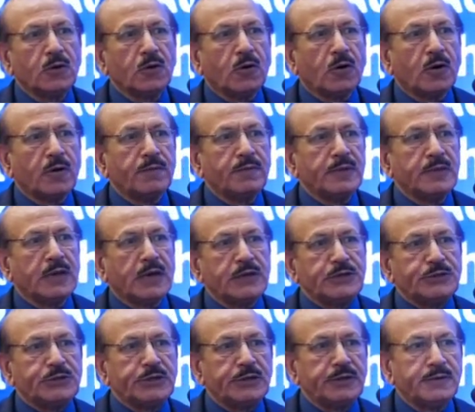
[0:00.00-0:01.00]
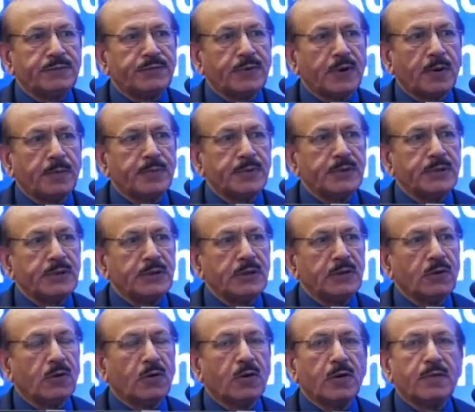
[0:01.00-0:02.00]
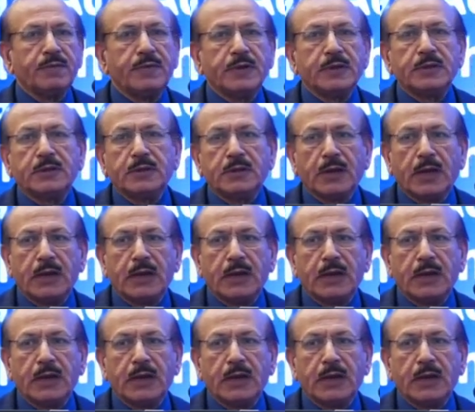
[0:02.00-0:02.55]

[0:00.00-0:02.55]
or with IgA nephropathy, or with